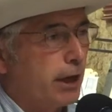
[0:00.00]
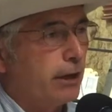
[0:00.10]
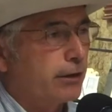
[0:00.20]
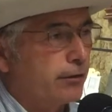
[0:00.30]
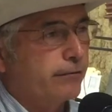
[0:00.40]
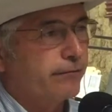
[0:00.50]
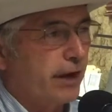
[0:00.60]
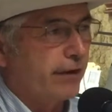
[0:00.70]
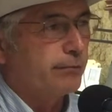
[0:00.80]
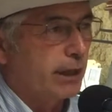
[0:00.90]
by
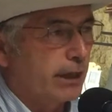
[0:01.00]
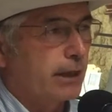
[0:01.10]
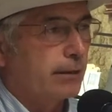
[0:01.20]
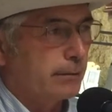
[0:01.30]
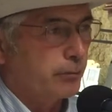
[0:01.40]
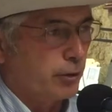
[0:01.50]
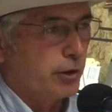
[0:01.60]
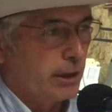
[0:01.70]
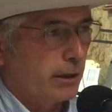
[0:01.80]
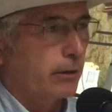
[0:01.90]
$105 million per
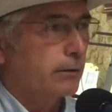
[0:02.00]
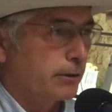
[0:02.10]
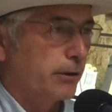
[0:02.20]
year